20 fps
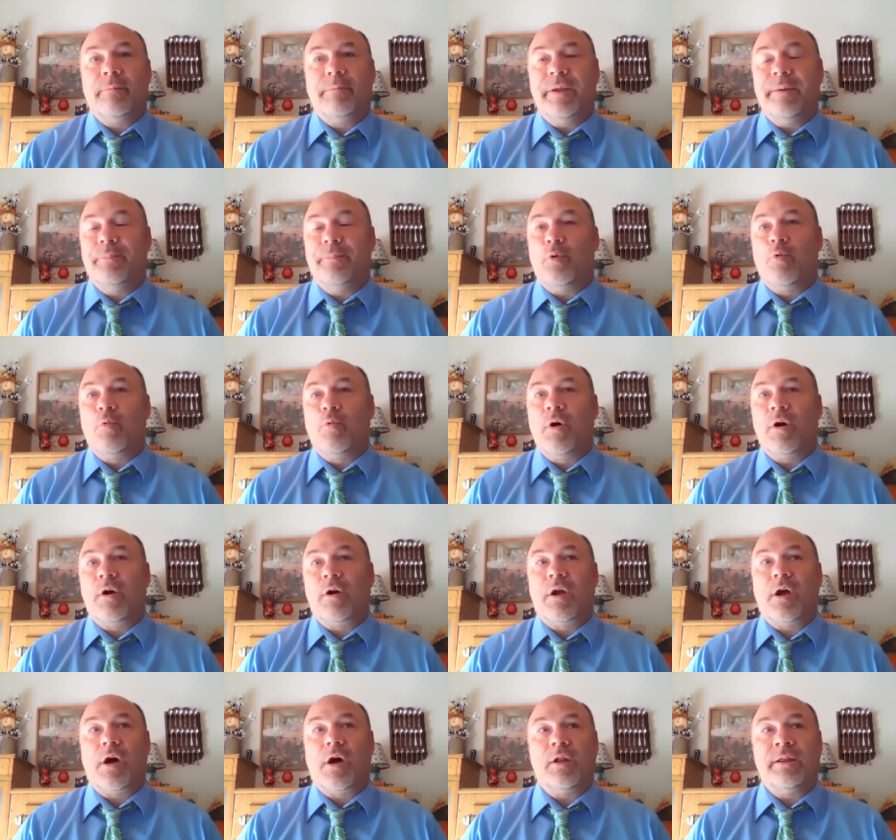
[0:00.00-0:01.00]
people
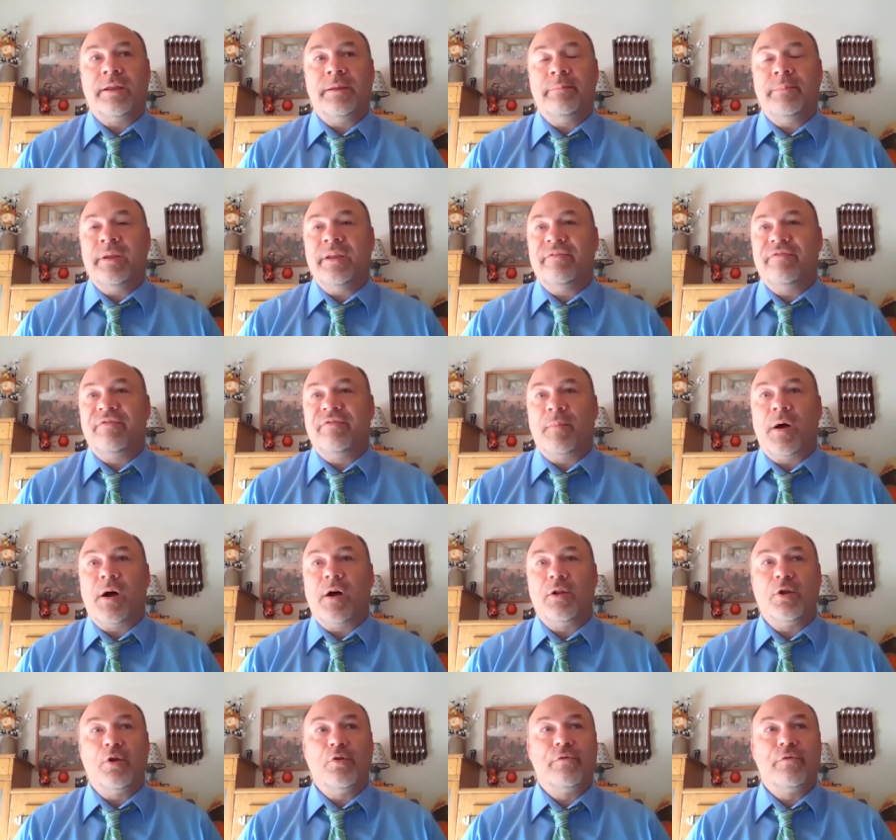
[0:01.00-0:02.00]
work calling me from
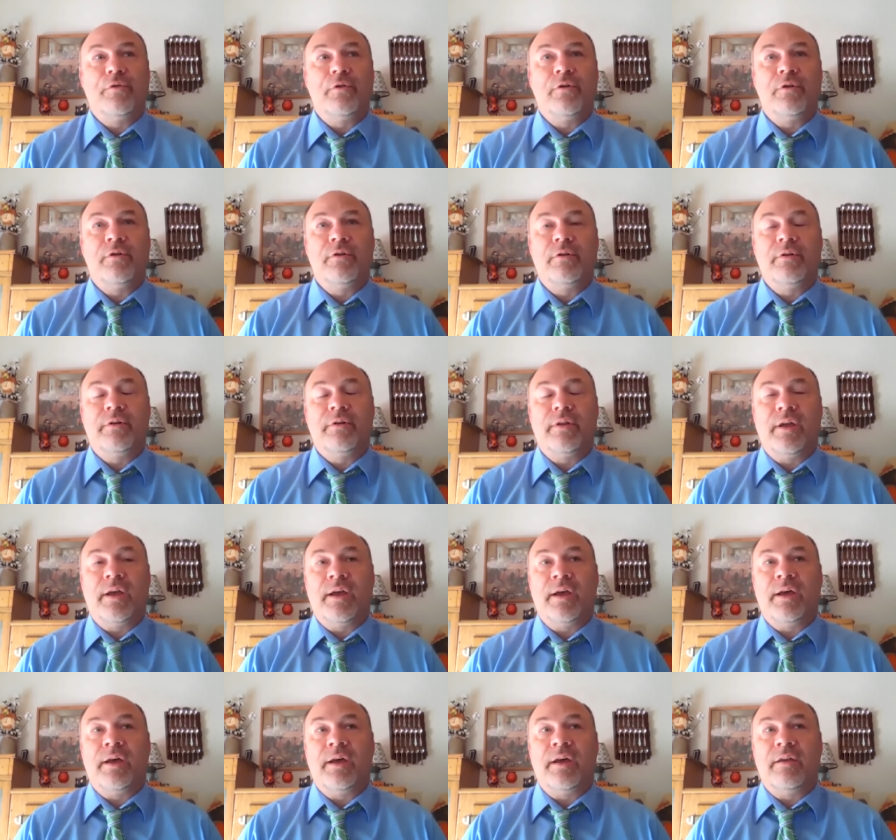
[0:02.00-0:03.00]
all over
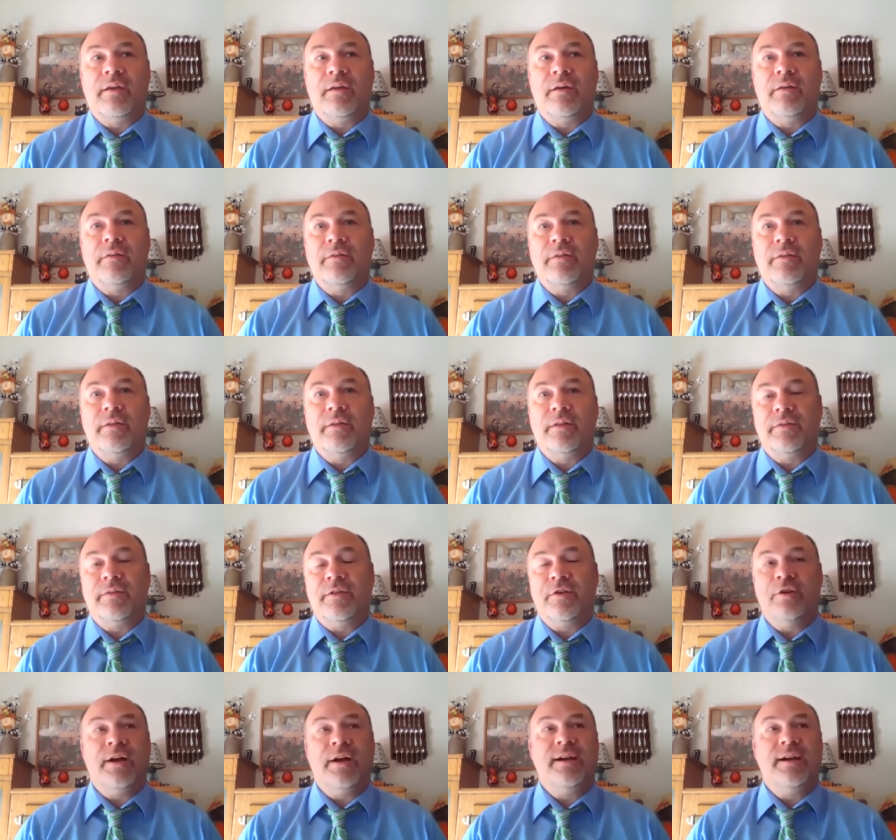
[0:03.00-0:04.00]
uh, the,
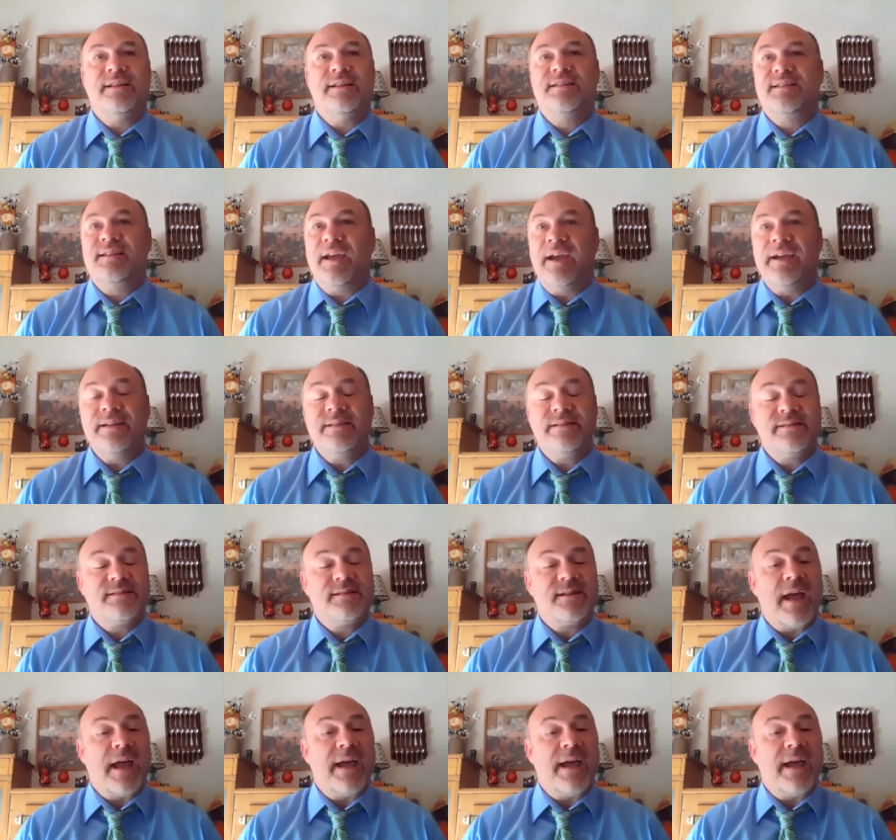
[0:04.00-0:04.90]
the, United States,